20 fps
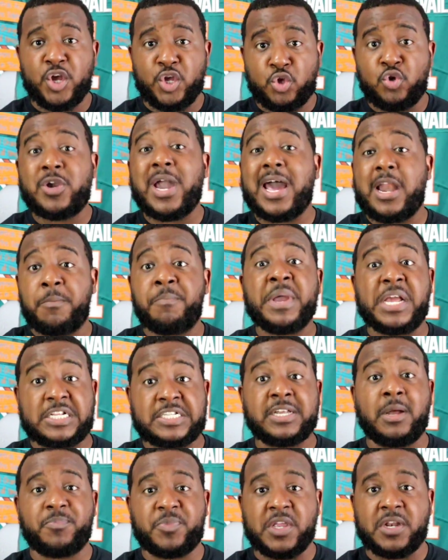You got to bet
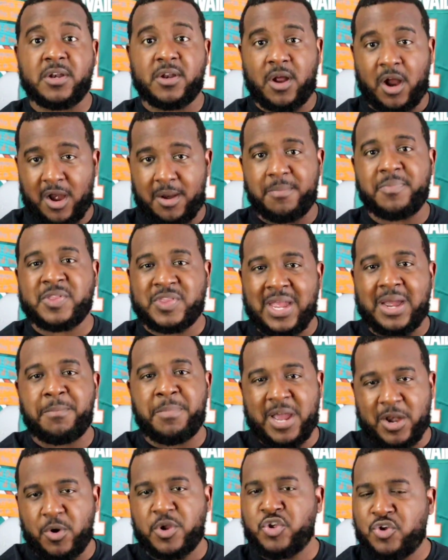something. All right. But that,
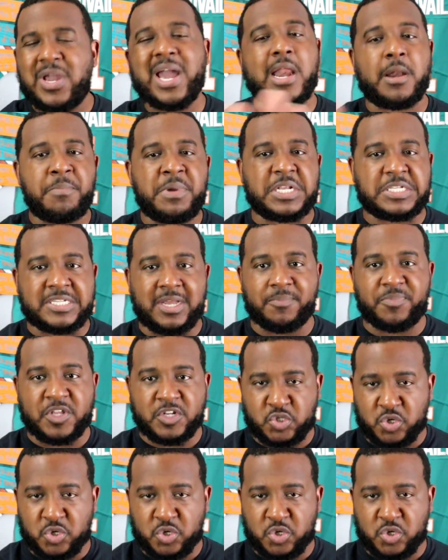by the way, you got to bet something.